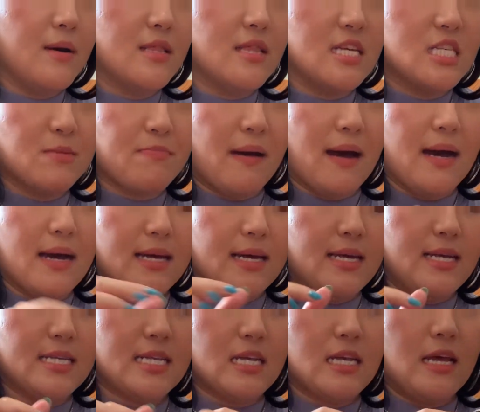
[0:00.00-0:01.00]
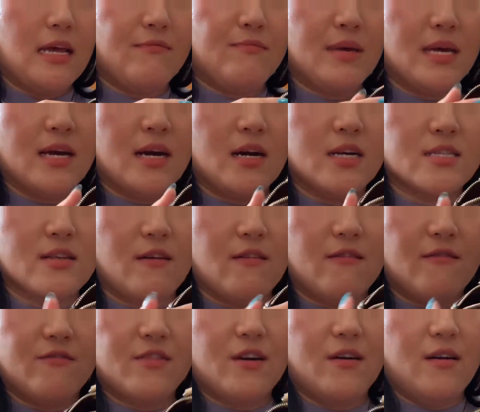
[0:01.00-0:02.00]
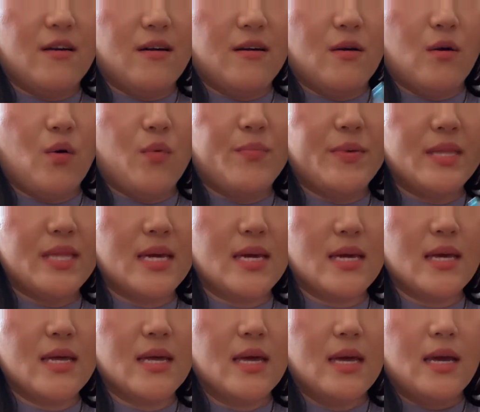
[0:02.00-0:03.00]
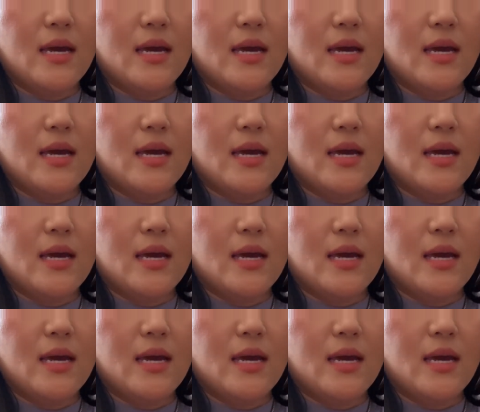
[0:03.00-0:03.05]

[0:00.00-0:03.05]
this bag is because of the opening,